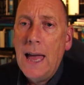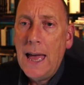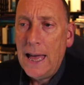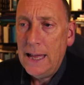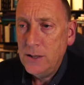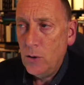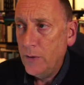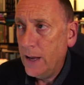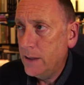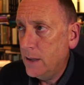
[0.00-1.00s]
And don't
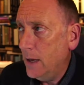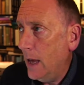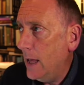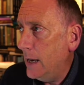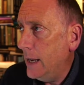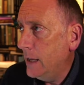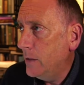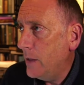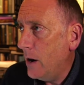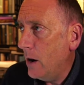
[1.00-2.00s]
forget the link
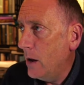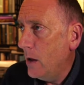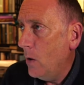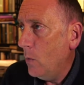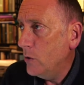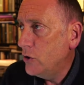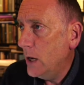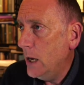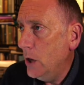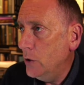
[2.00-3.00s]
there, which
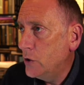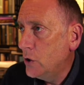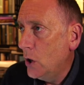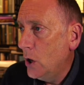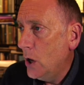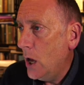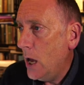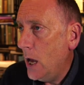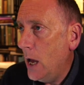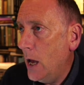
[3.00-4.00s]
is
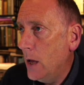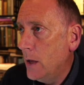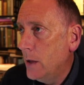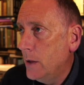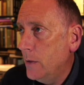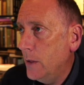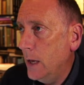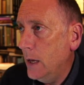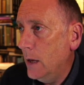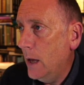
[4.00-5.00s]

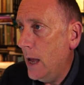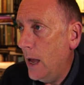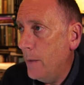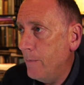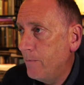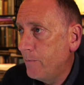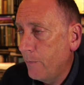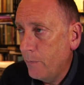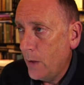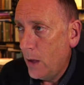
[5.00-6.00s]
the uh,
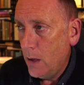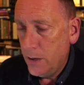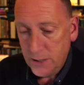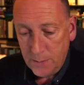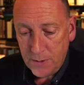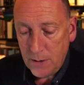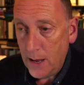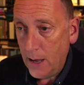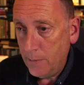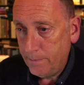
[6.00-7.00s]

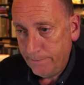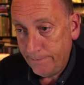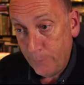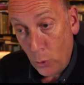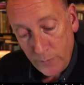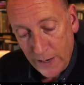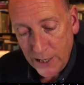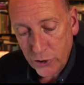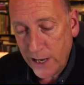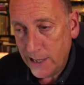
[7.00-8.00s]
uh, Boyne Valley
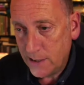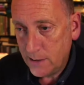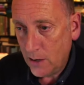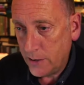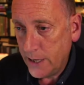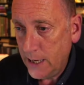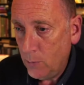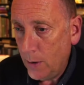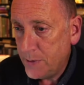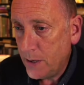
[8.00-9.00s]
Trails.ie
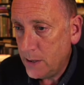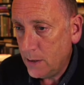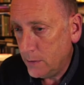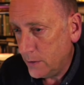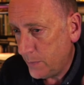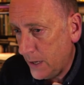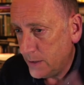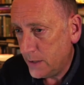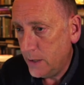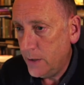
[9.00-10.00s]
website. I'll just
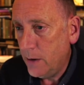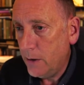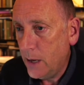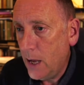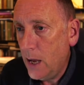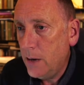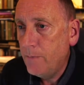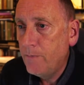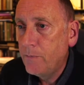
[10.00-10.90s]
paste in there again.